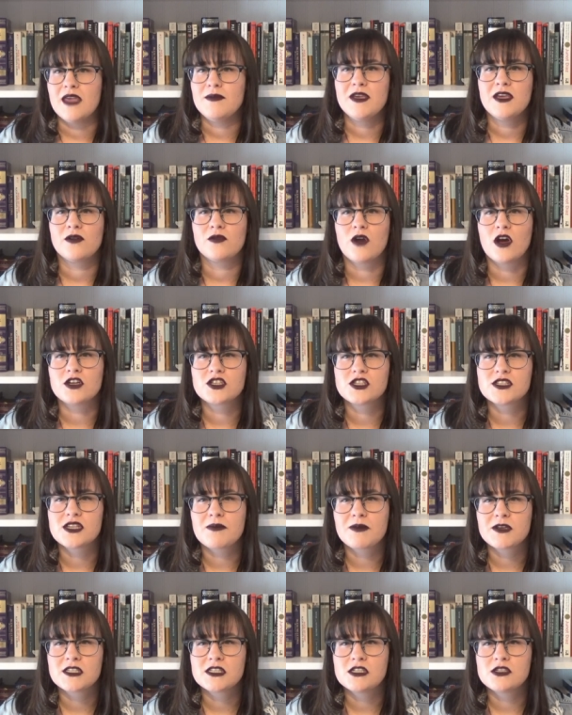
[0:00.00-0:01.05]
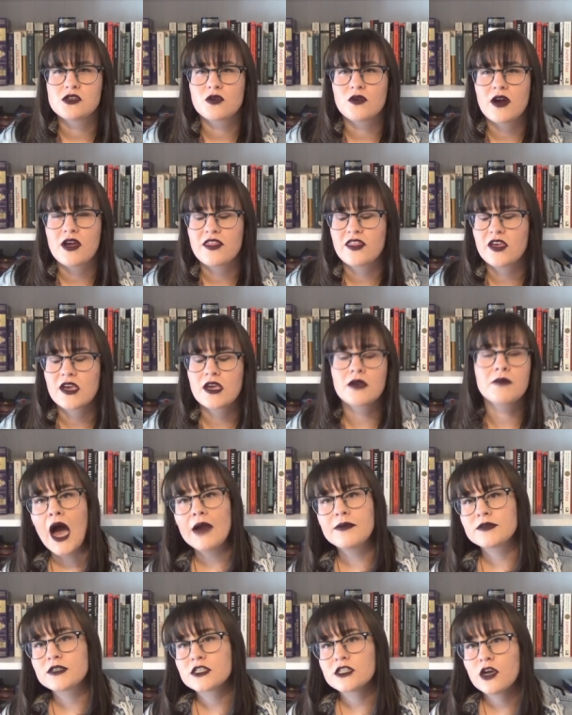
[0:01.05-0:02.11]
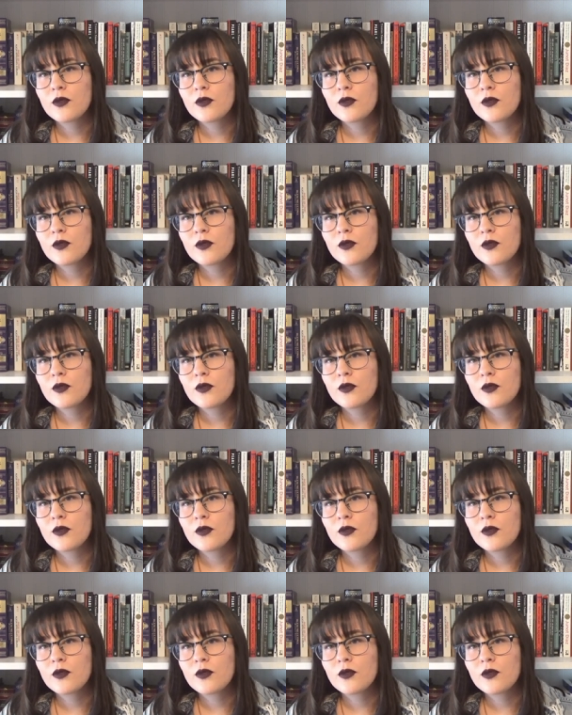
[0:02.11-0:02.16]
amy and roger's epic detour i think i'm just